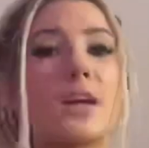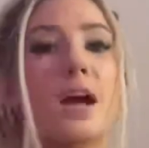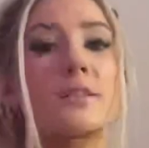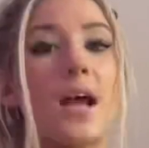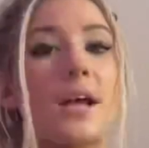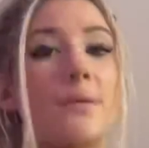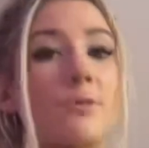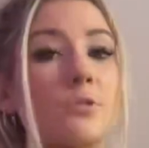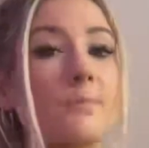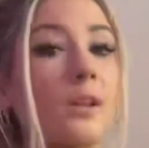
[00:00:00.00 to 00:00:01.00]
guys, I get
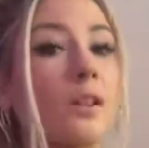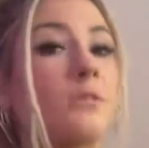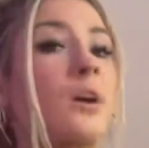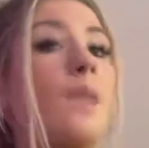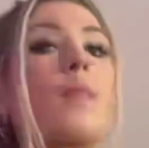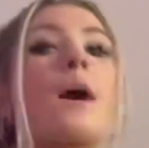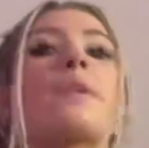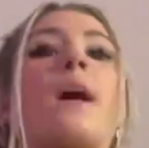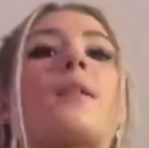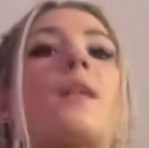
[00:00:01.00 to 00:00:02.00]
most of my clothes
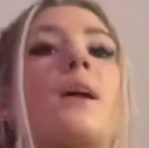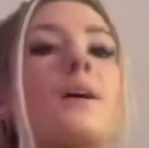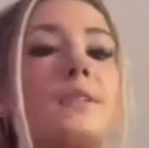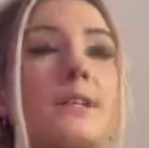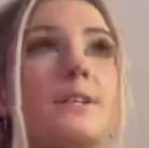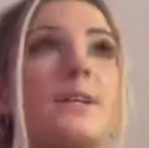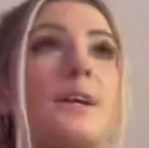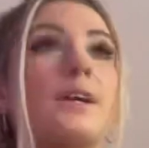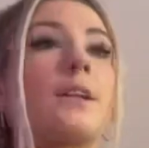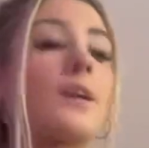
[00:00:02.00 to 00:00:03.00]
online. I like
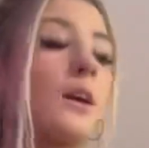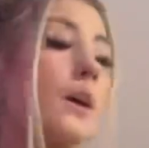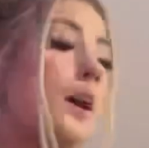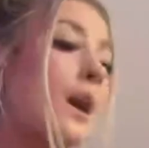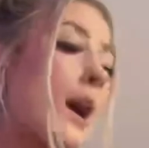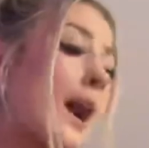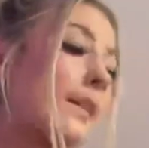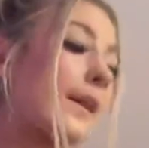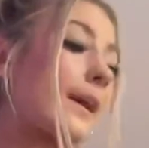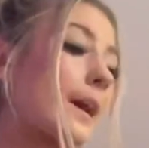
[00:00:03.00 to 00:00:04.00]
Addicted, I
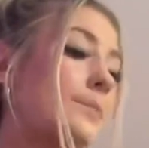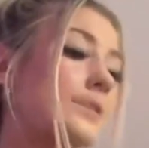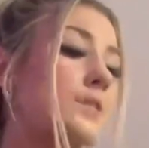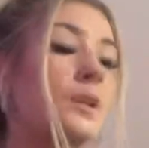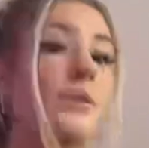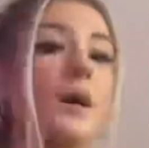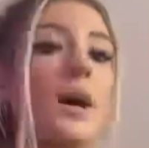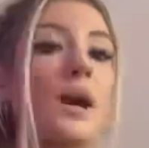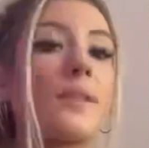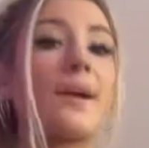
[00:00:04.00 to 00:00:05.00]
like Empty Soda,
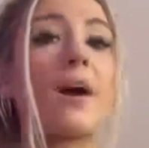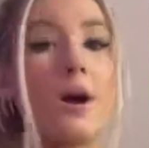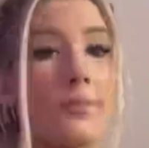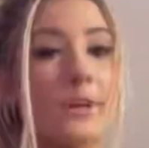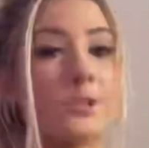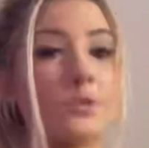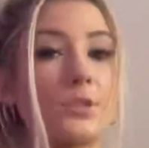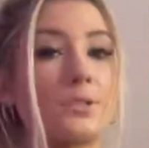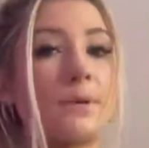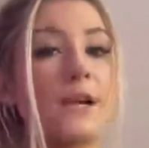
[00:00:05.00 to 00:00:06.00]
I like online
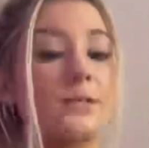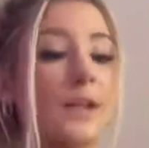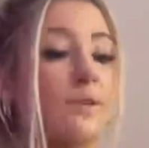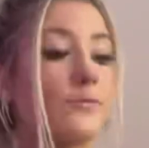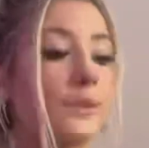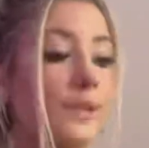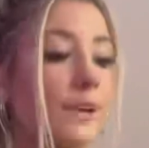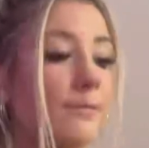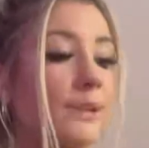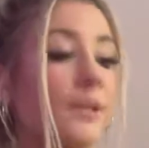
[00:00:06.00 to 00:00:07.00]
stores the best, and I really
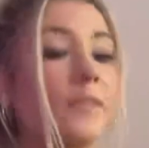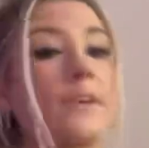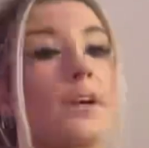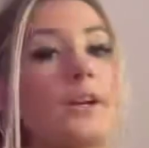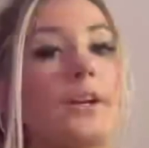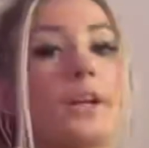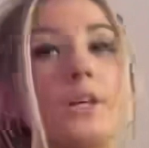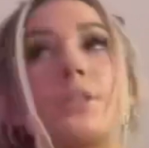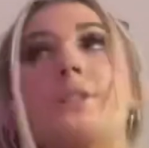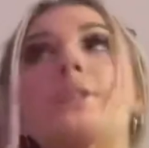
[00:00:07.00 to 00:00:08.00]
have been loving
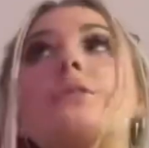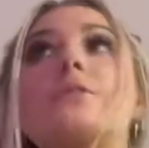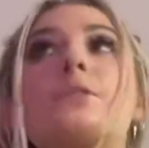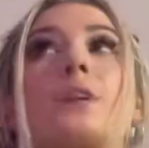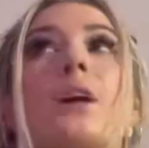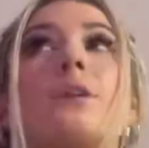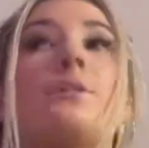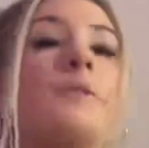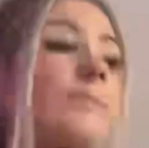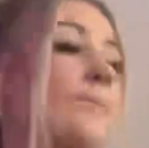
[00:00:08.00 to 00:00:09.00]
Akira too. So